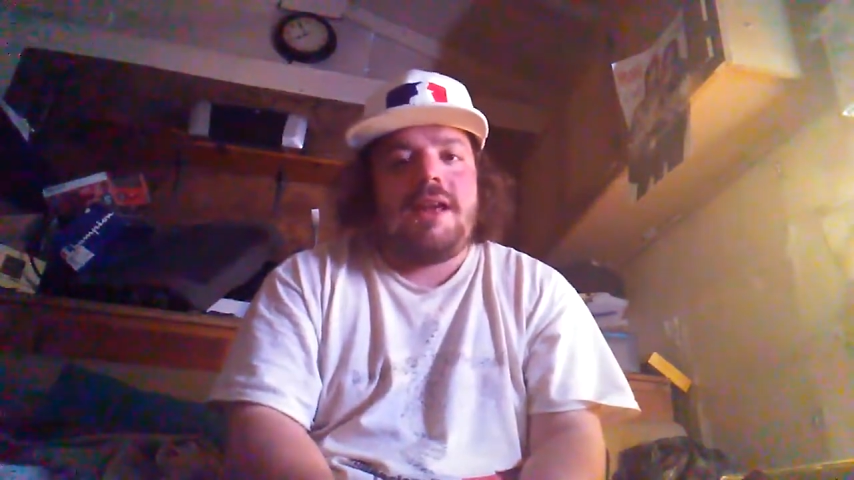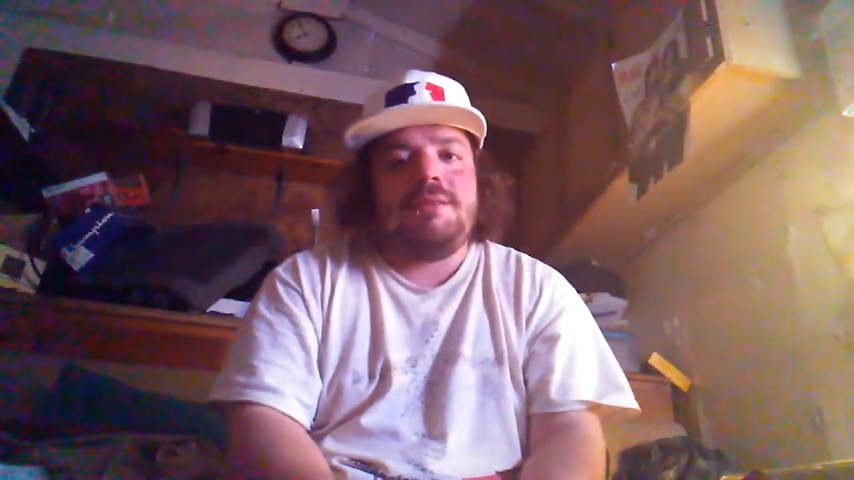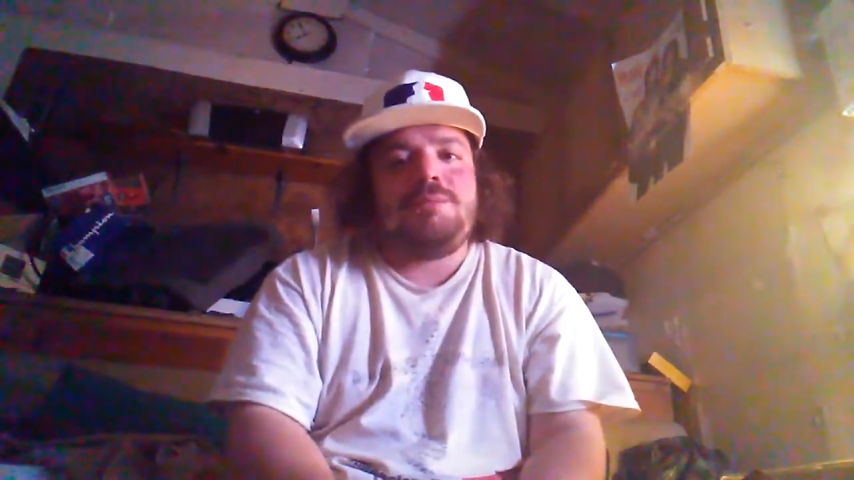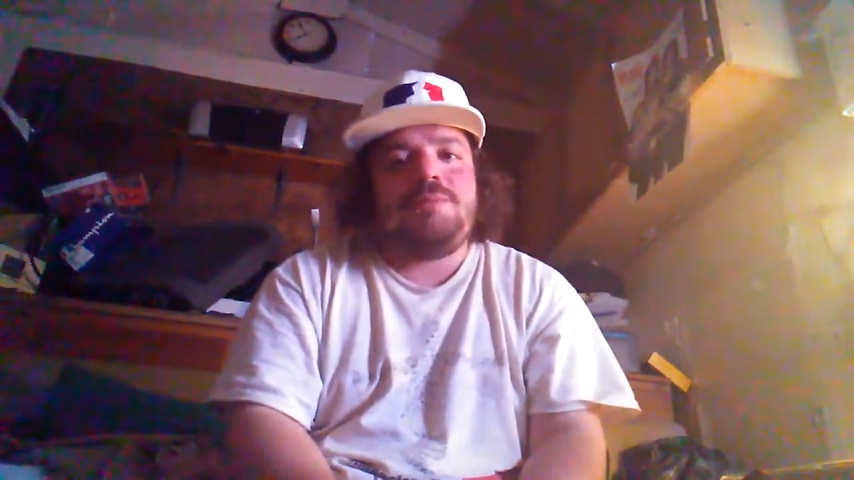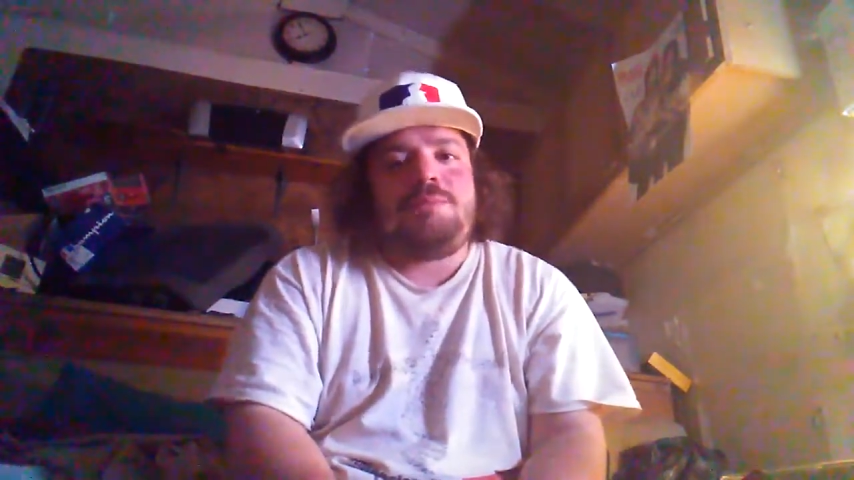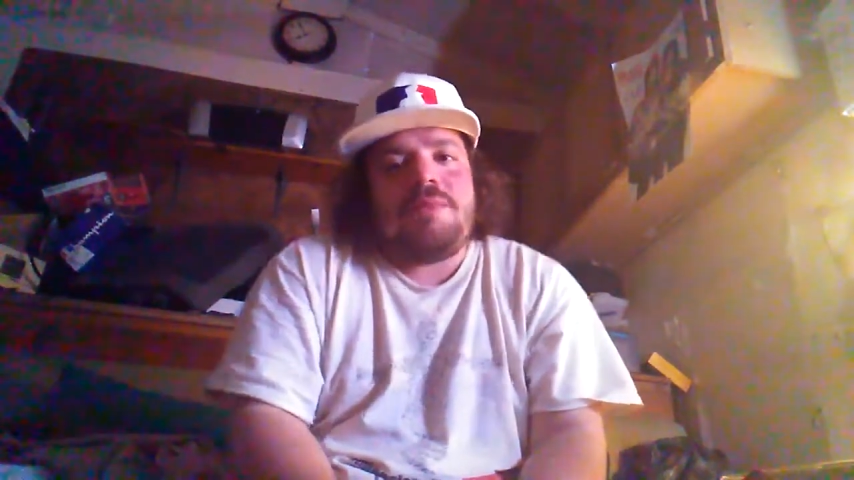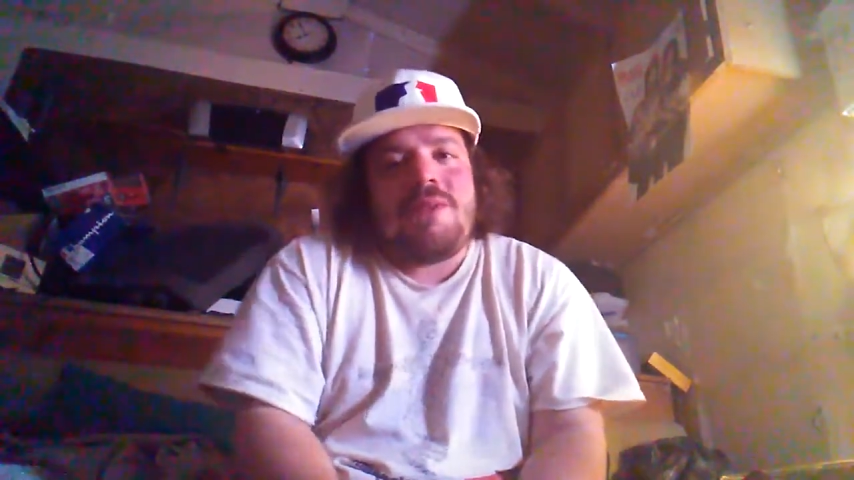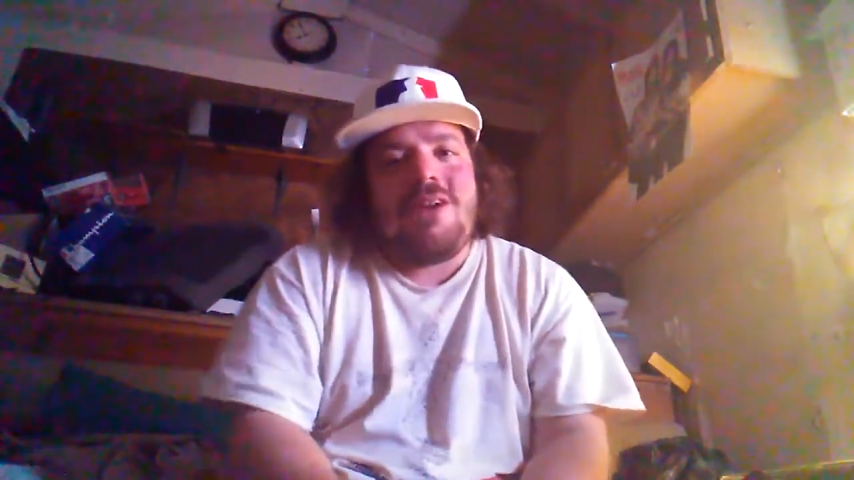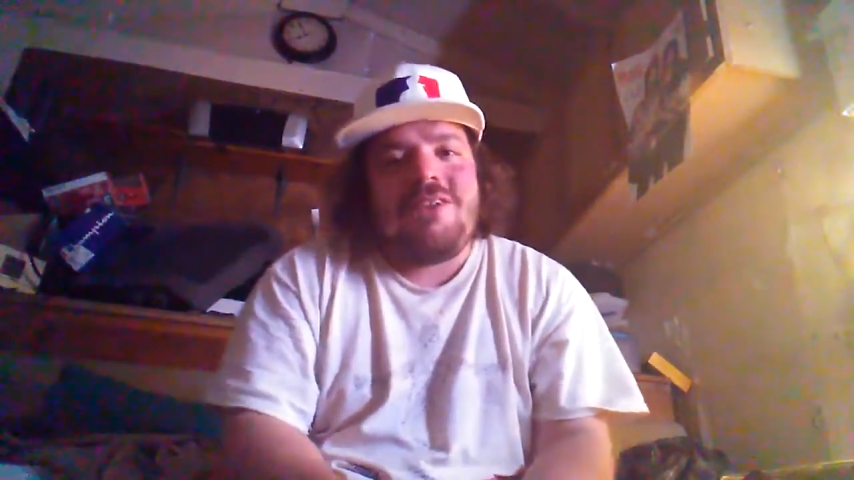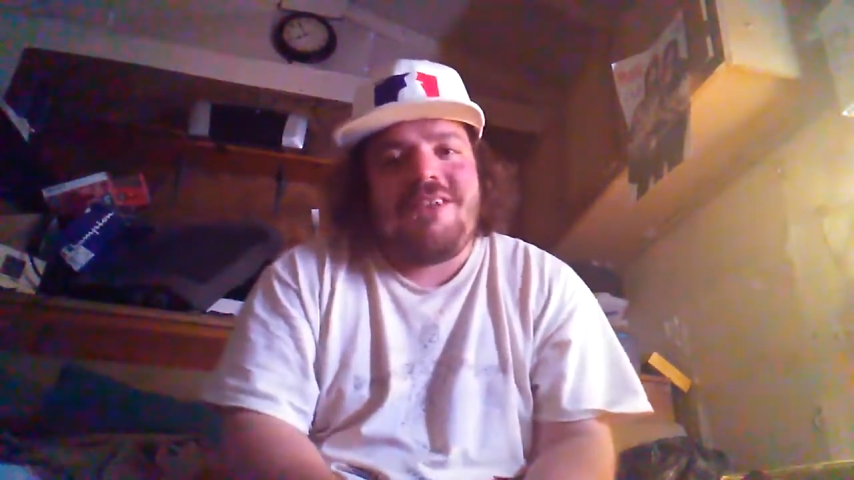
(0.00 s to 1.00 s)
it,
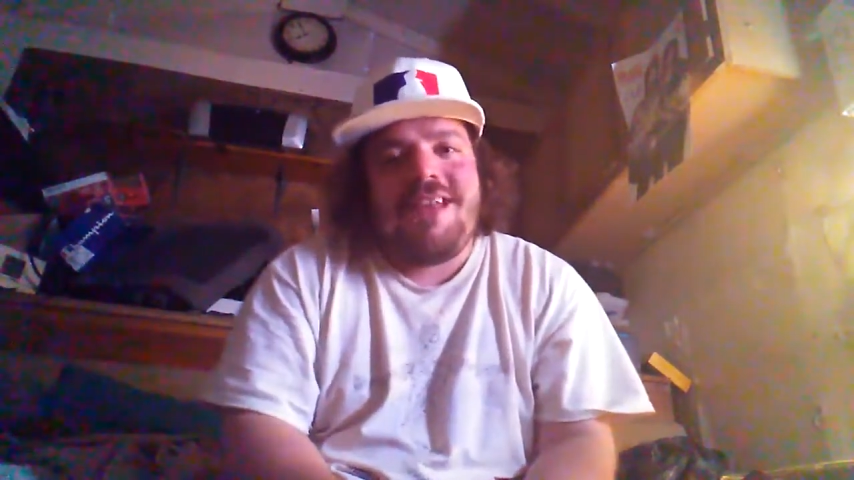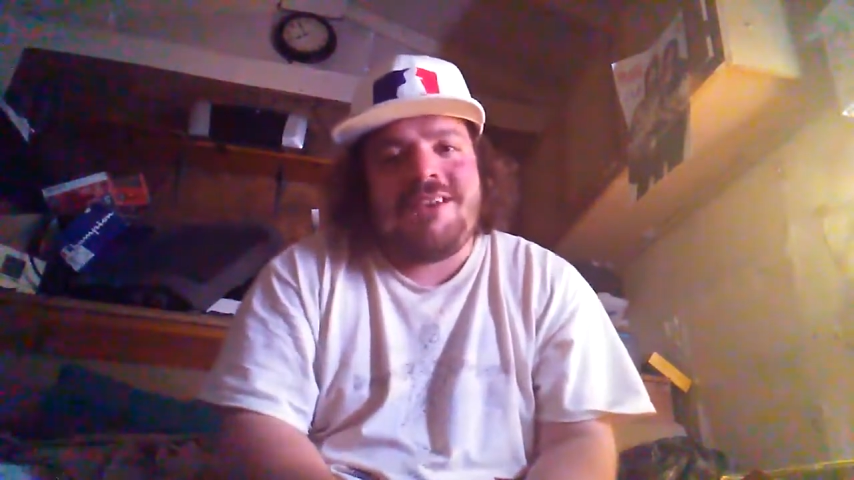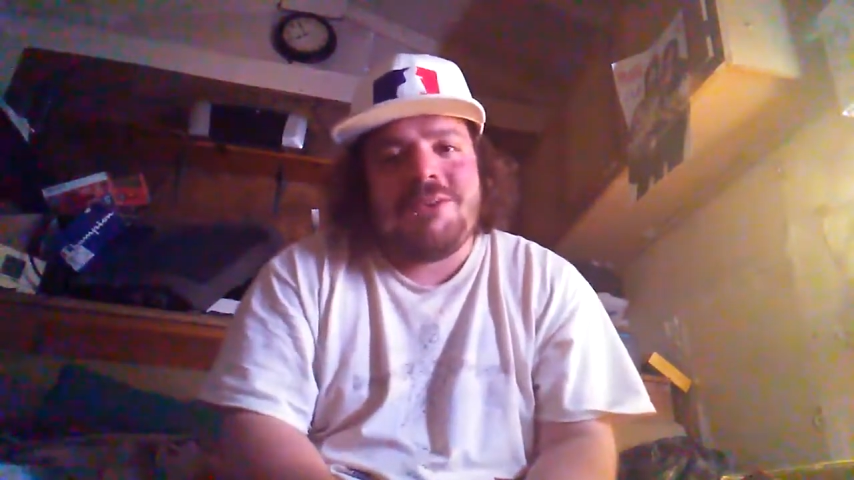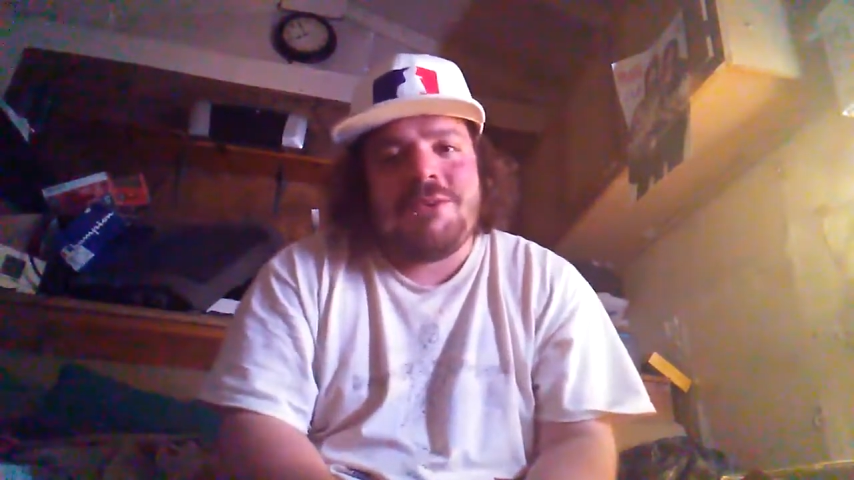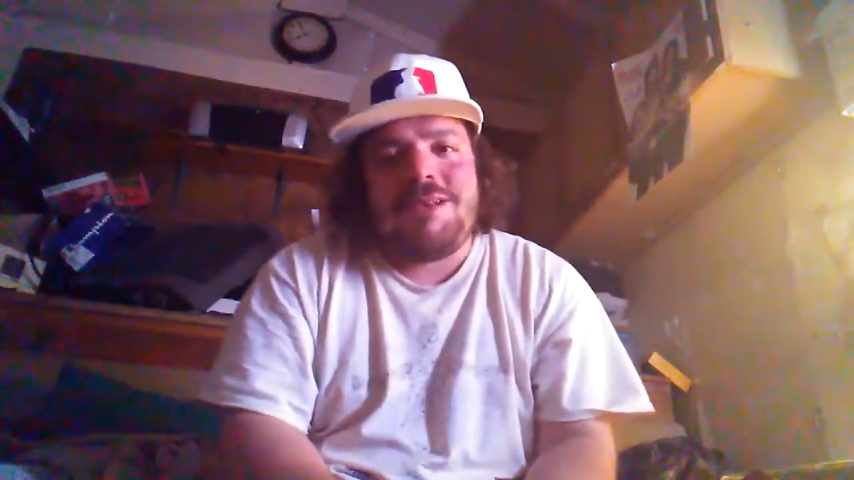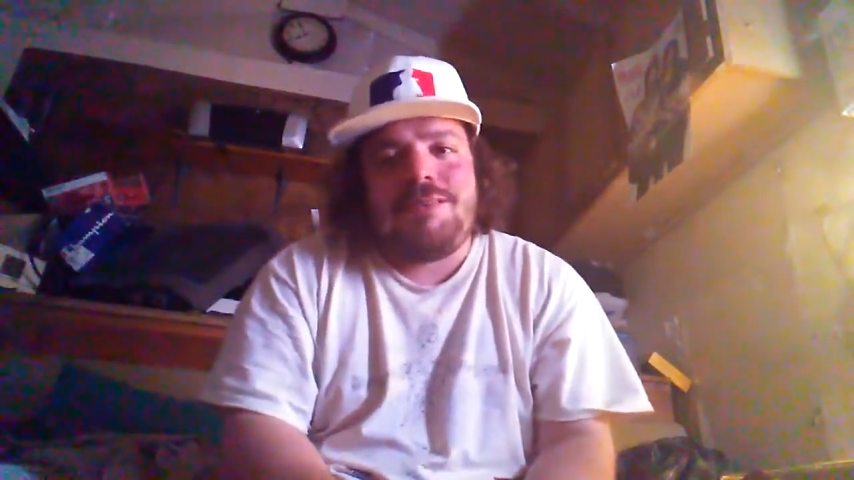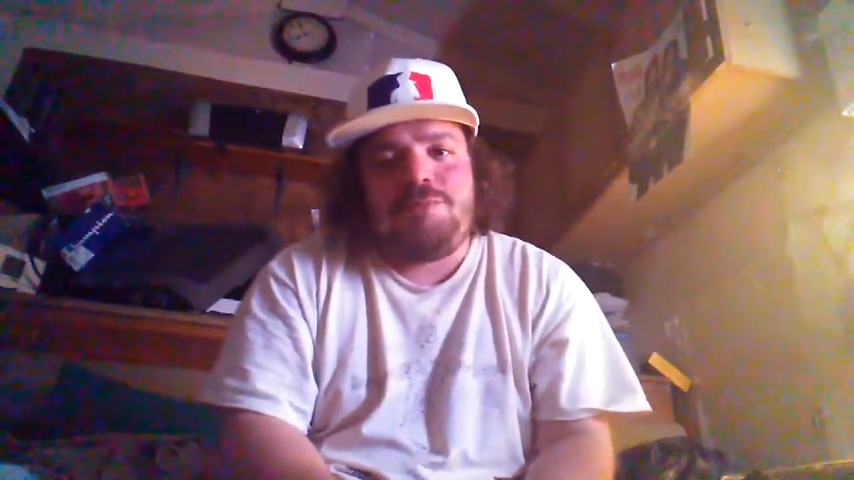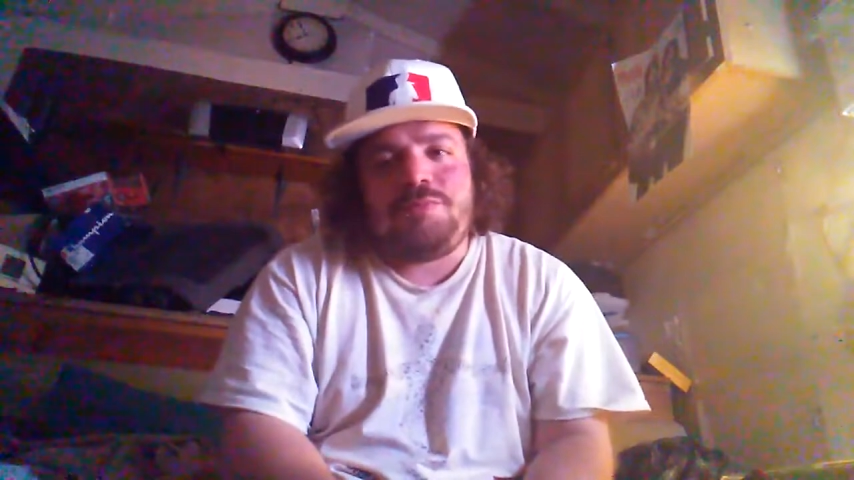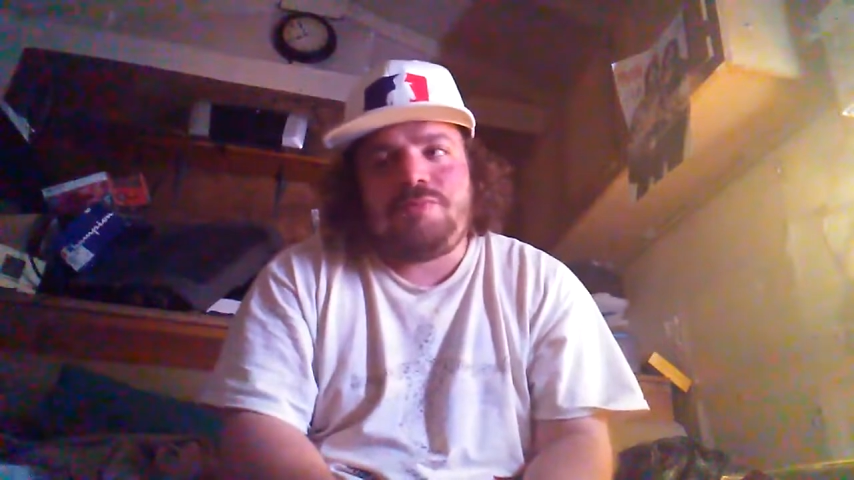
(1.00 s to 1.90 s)
but I don't really like doing it.